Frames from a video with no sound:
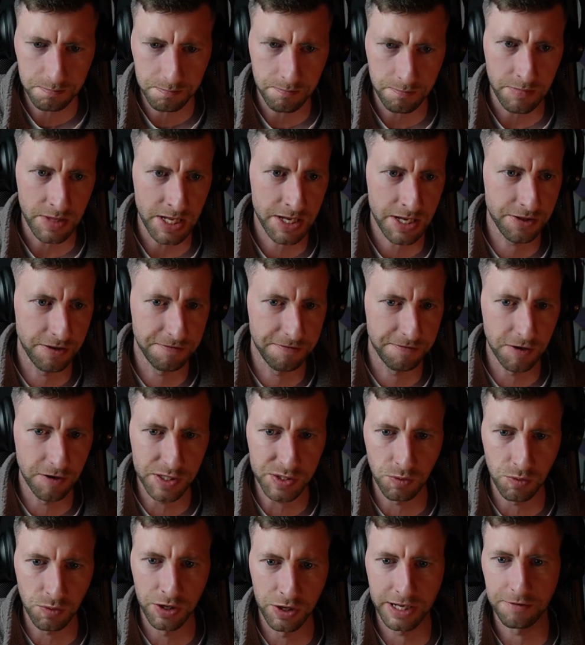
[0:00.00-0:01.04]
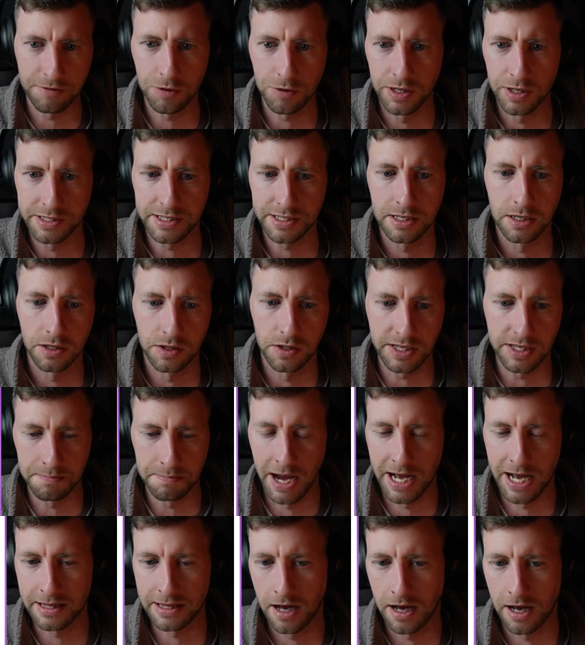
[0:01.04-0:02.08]
the first one, if we wanted a lead
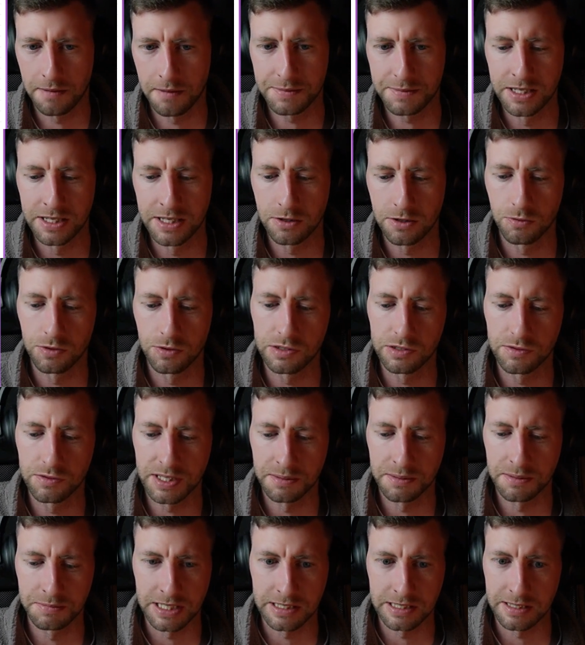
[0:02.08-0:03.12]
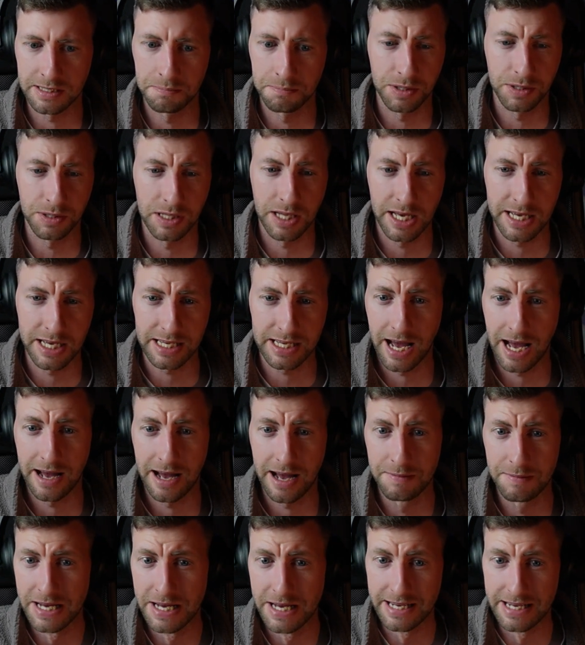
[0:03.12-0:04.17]
magnet opt-in, you would use something simple like
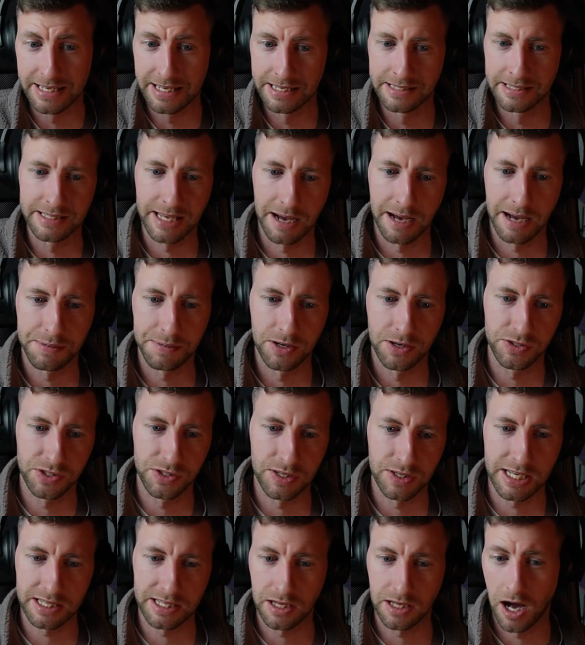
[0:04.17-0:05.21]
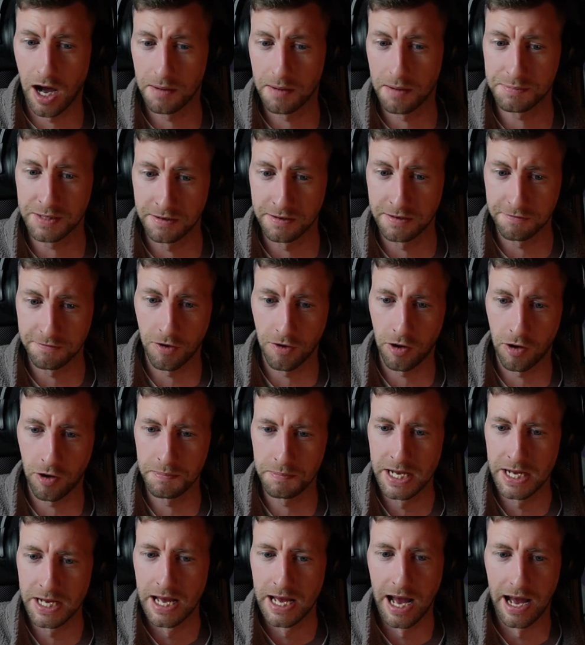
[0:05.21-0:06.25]
get Zapier to get the opt-in form
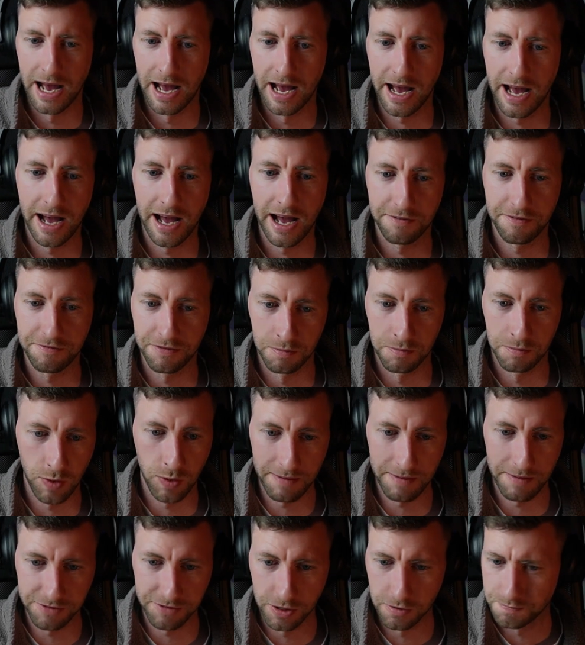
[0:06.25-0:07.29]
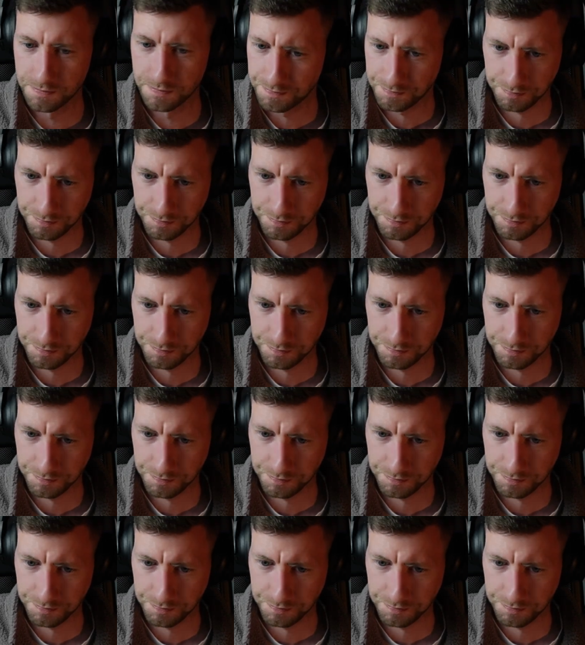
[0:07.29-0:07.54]
from Webflow.